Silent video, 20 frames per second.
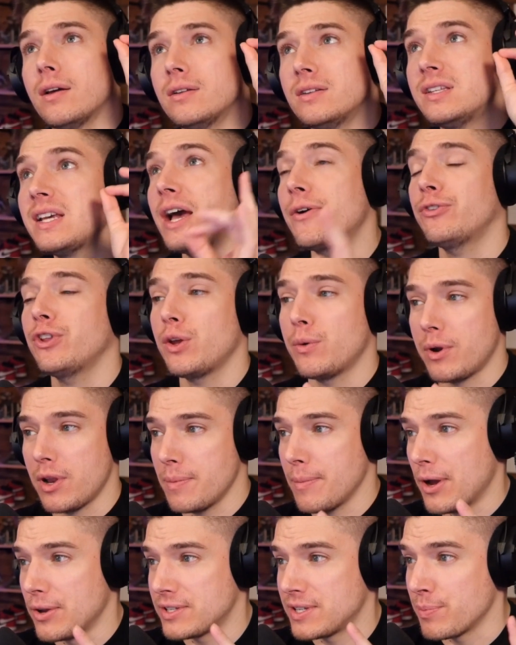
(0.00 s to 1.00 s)
definitely one of
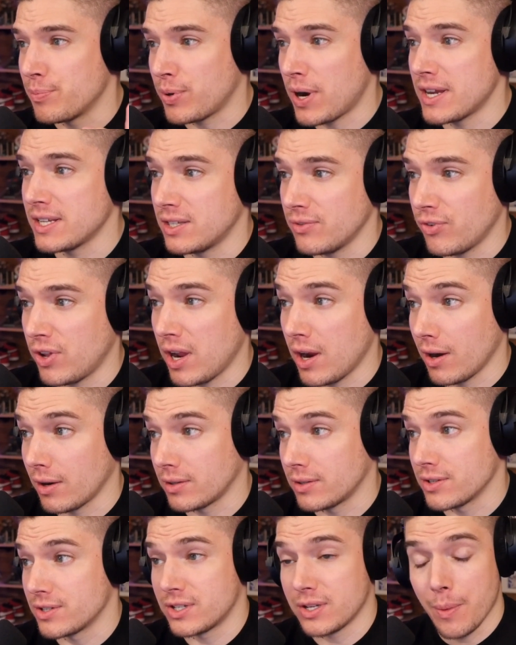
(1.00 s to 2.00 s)
the most impressive
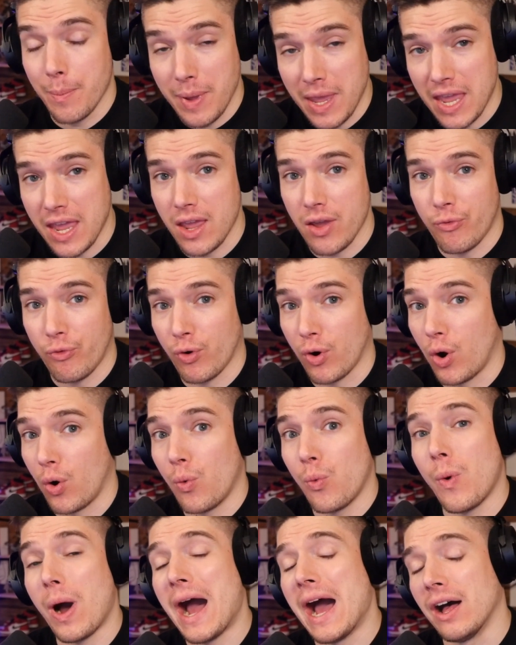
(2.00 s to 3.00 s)
characters to me for a
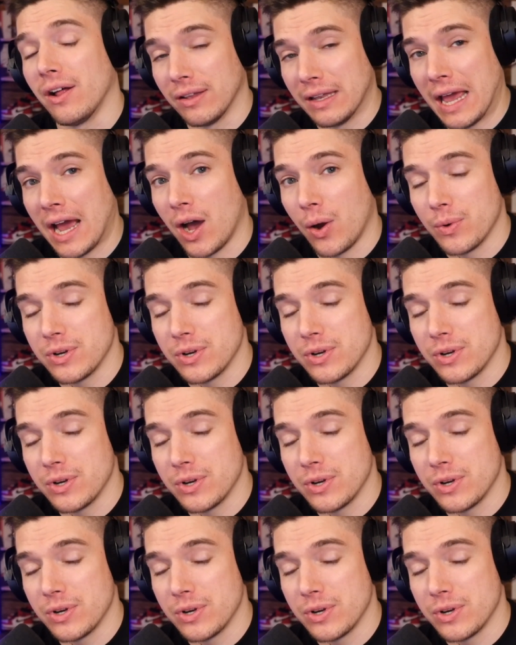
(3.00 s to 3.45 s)
while now,